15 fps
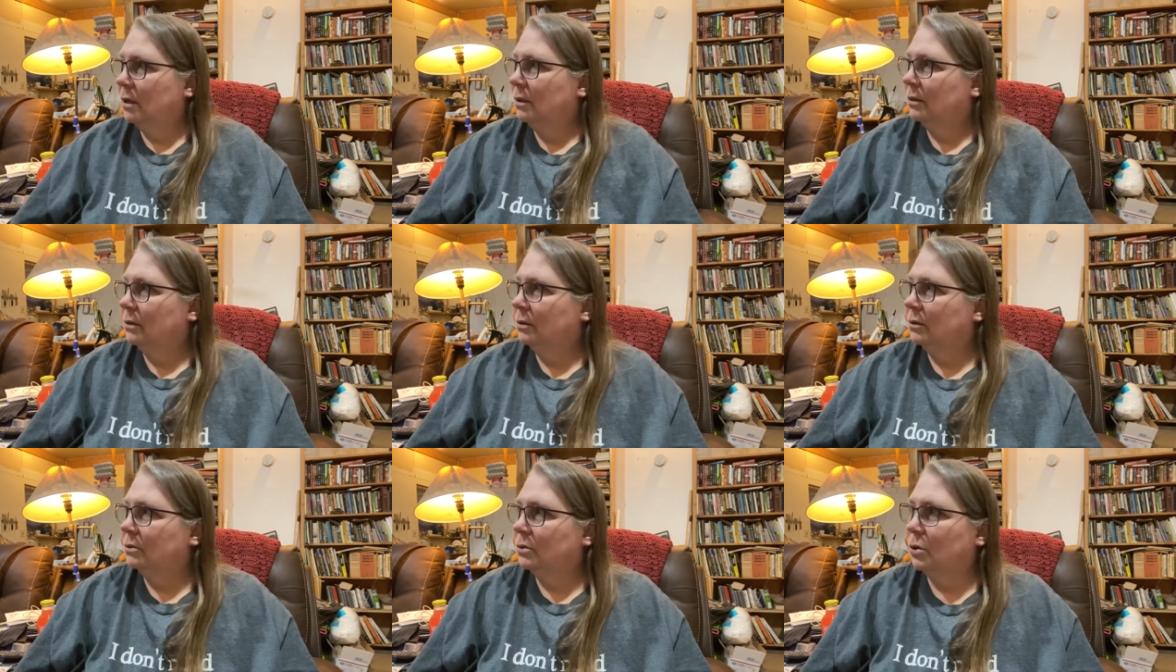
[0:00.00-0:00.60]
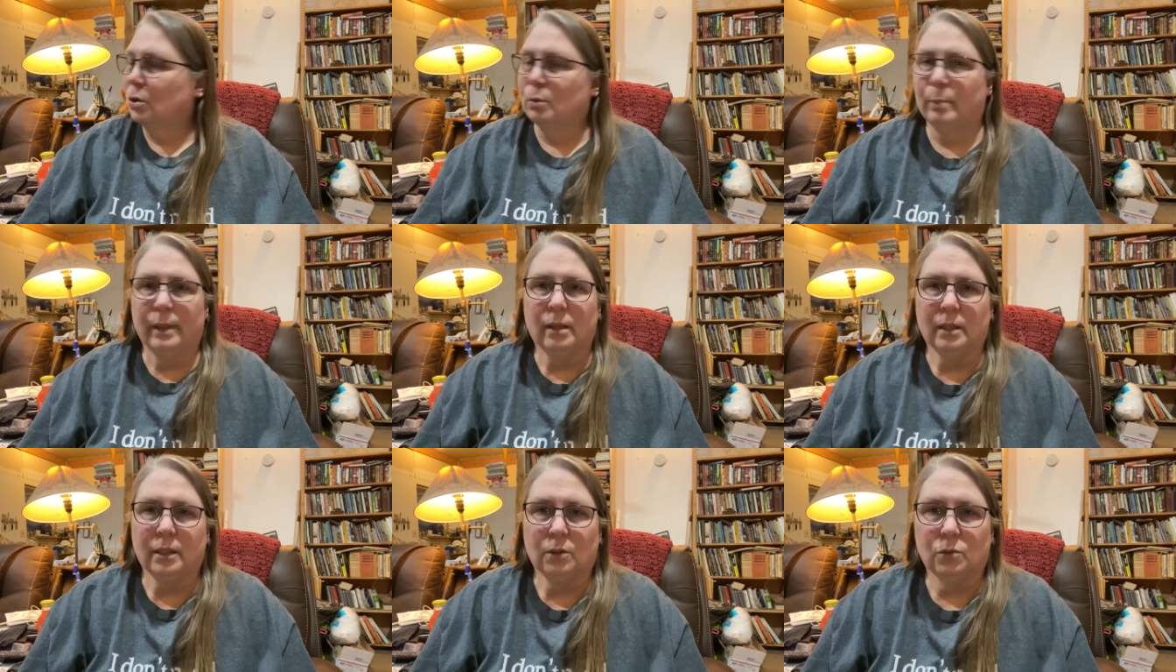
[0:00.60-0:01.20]
Her
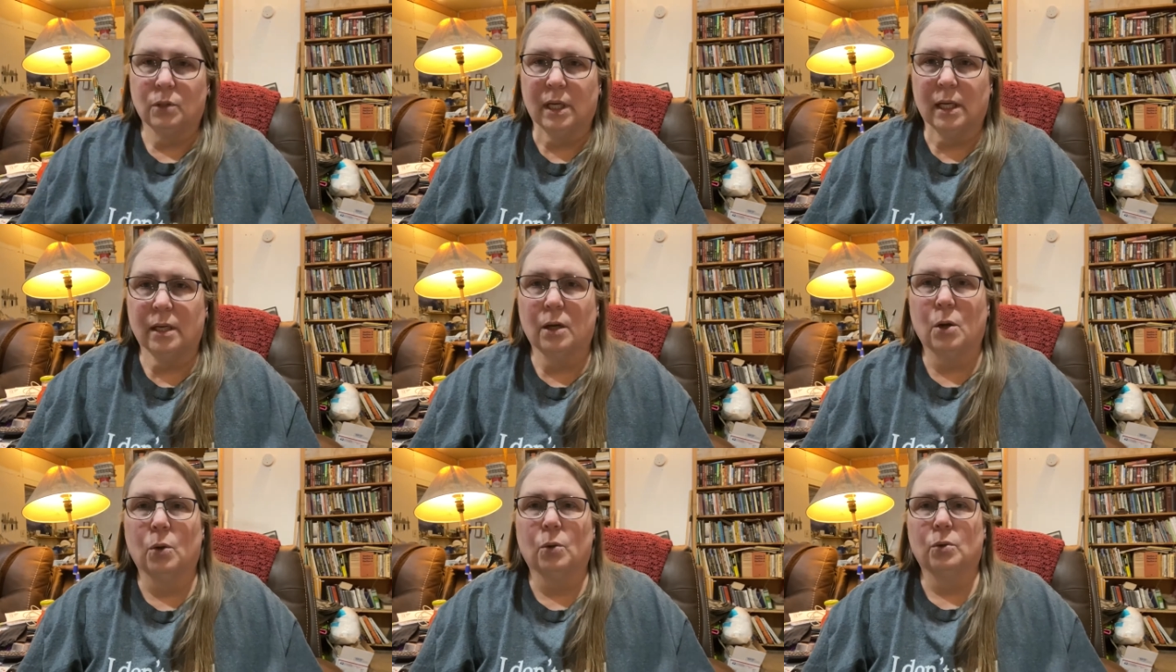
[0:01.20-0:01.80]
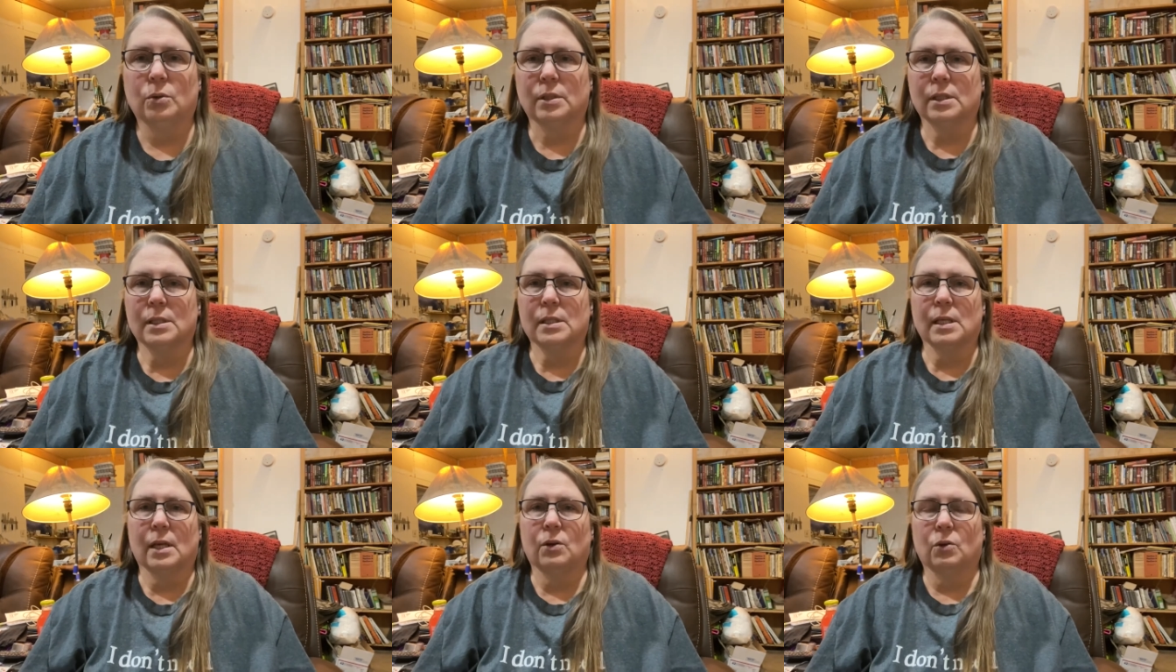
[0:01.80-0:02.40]
belly will get cold,
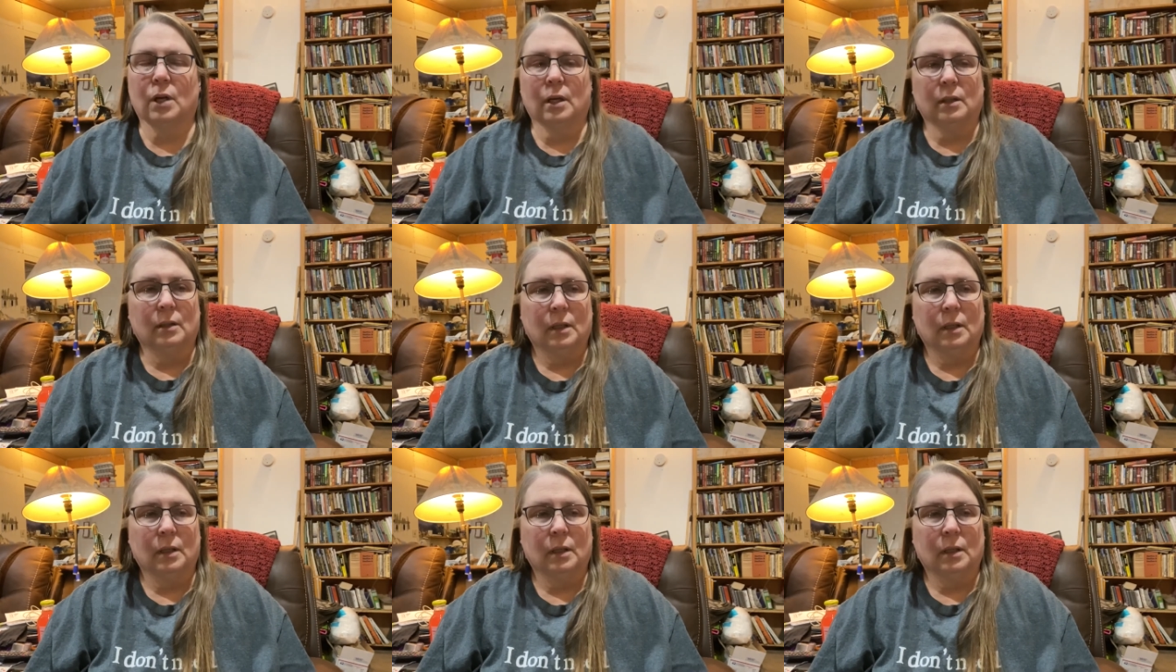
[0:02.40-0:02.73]
etc.